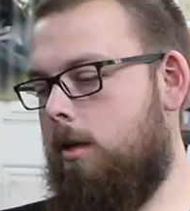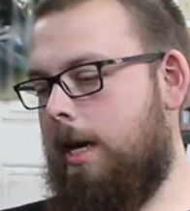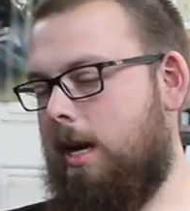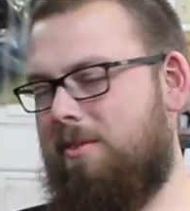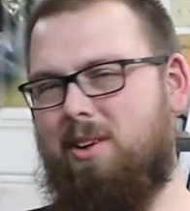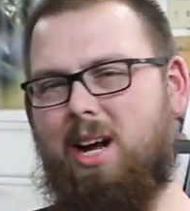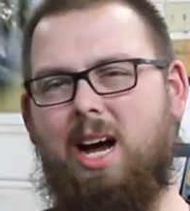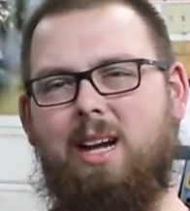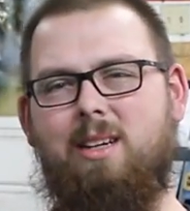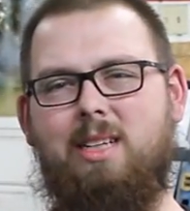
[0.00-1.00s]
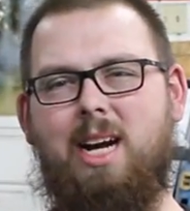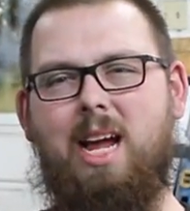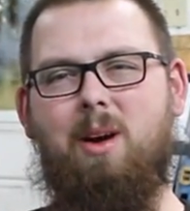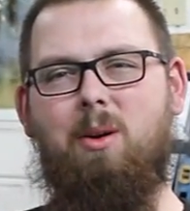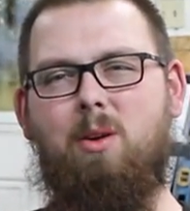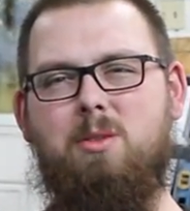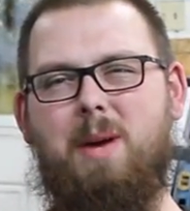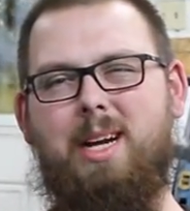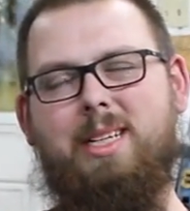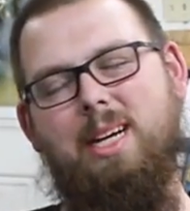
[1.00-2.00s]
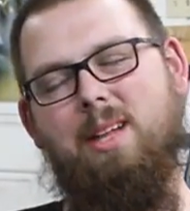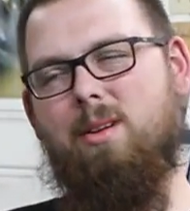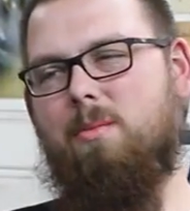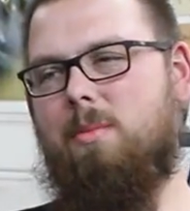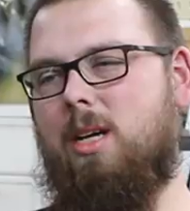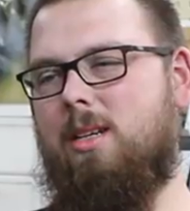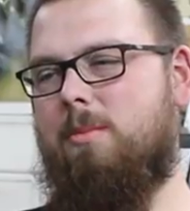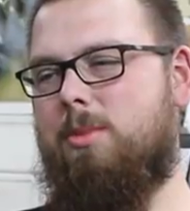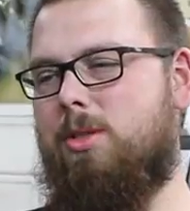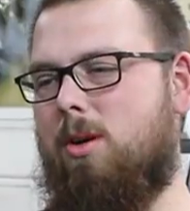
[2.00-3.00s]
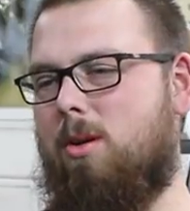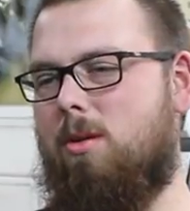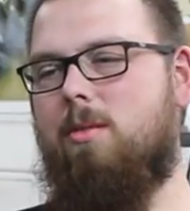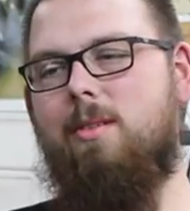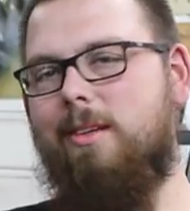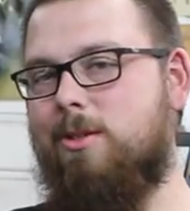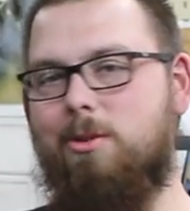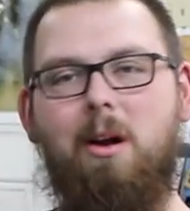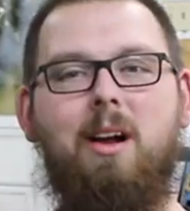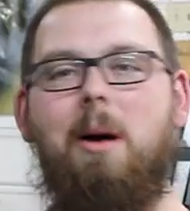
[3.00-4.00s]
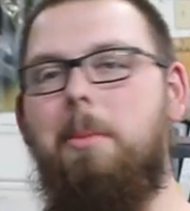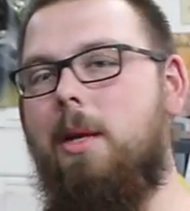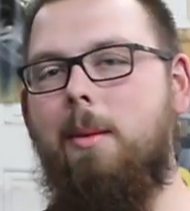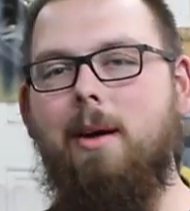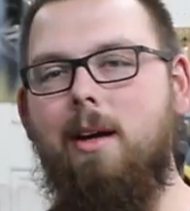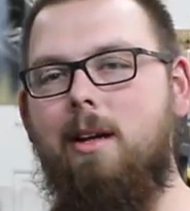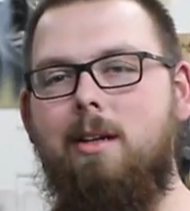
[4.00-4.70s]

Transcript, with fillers: And I forgot kind of how it goes back together, but I'm sure it'll, it'll start coming to me.